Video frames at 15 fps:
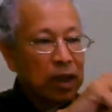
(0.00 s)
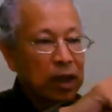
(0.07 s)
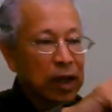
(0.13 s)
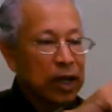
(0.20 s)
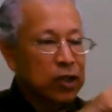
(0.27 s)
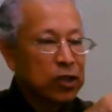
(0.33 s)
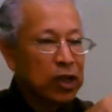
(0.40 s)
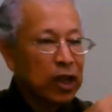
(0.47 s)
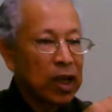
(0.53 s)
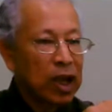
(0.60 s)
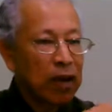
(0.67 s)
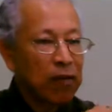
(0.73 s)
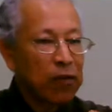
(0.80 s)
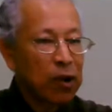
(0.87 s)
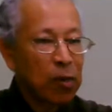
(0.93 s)
let's say you
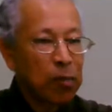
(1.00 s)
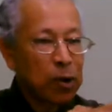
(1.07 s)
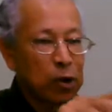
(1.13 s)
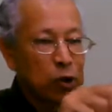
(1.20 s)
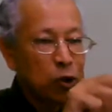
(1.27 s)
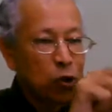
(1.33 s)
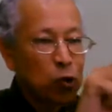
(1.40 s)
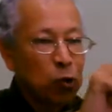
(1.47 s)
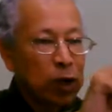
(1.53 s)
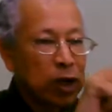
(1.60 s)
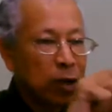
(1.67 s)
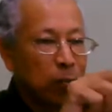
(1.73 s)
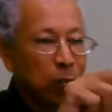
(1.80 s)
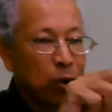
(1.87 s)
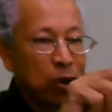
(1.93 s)
have number 2 when you
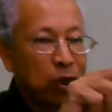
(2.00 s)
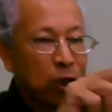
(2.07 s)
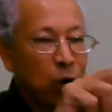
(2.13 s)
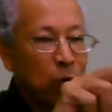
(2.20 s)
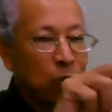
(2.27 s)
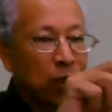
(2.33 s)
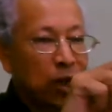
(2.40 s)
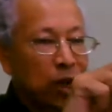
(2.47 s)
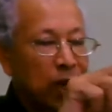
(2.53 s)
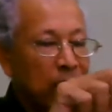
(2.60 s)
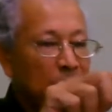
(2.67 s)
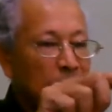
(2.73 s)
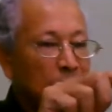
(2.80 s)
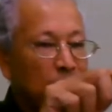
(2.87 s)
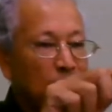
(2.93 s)
put down the name of